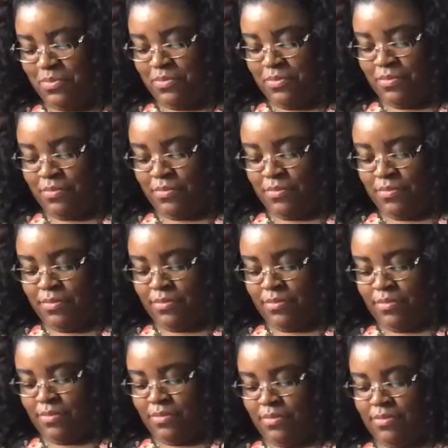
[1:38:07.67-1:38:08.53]
love.
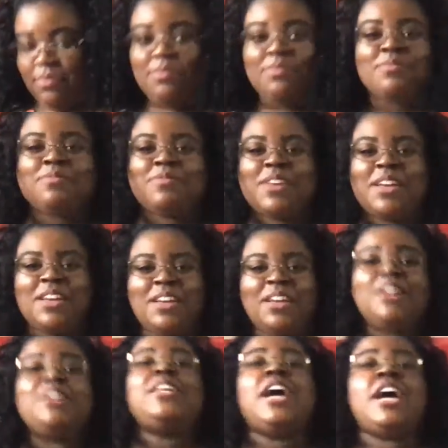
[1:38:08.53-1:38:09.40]

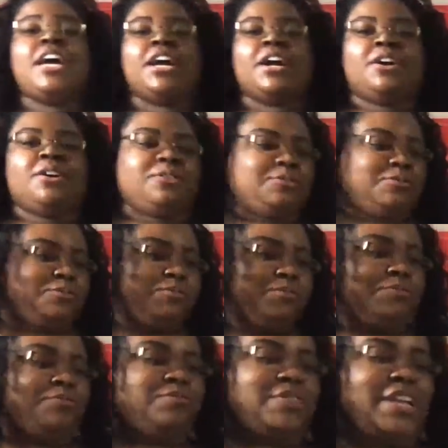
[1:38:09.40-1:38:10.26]
There you go.
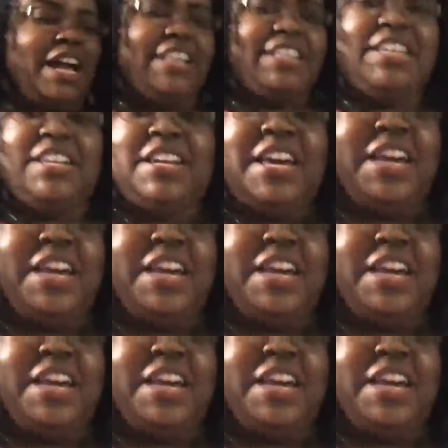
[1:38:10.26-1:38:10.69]
I need a